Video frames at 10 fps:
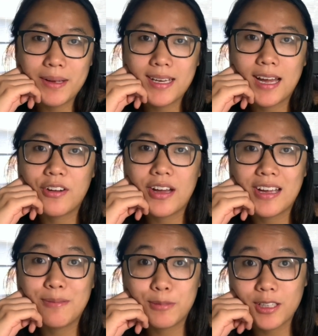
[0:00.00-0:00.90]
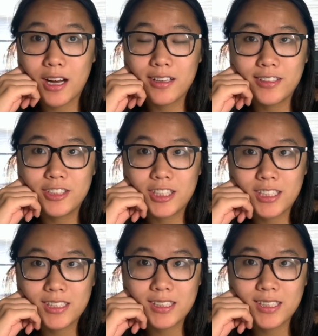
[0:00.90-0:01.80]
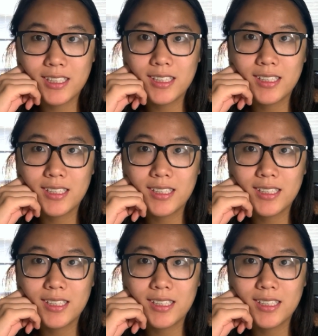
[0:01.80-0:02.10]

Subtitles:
And now embryology